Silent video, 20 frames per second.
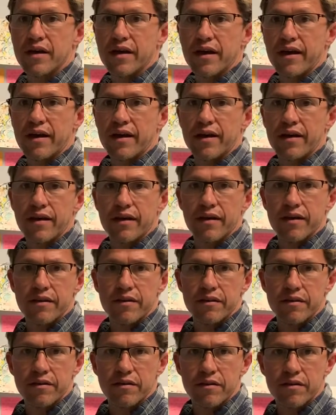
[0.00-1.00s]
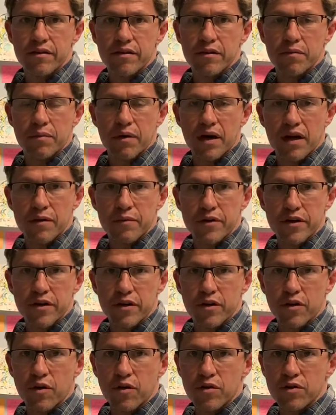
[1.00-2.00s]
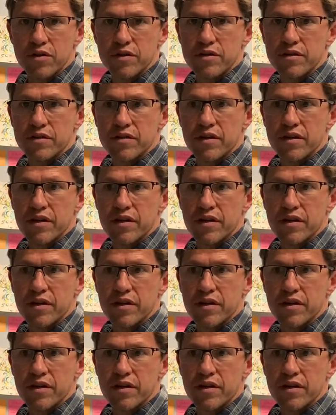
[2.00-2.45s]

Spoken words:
and the bottom of your colon.